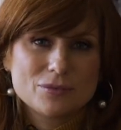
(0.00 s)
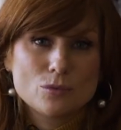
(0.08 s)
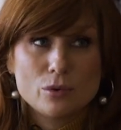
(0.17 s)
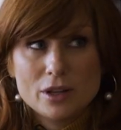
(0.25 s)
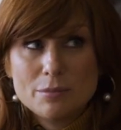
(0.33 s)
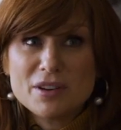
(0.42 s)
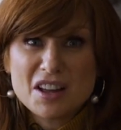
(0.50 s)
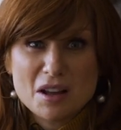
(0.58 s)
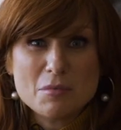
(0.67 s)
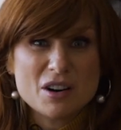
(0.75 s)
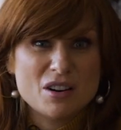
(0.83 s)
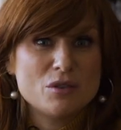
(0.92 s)
we
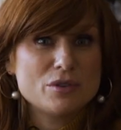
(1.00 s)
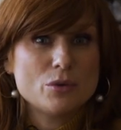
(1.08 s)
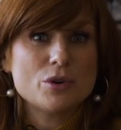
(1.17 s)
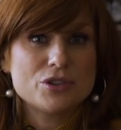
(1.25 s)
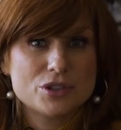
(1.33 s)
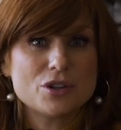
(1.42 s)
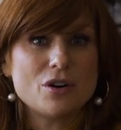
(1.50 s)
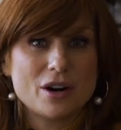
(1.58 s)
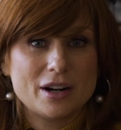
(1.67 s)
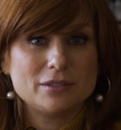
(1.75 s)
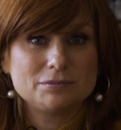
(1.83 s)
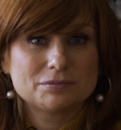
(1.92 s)
become our own North
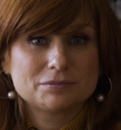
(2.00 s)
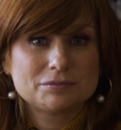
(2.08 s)
Star?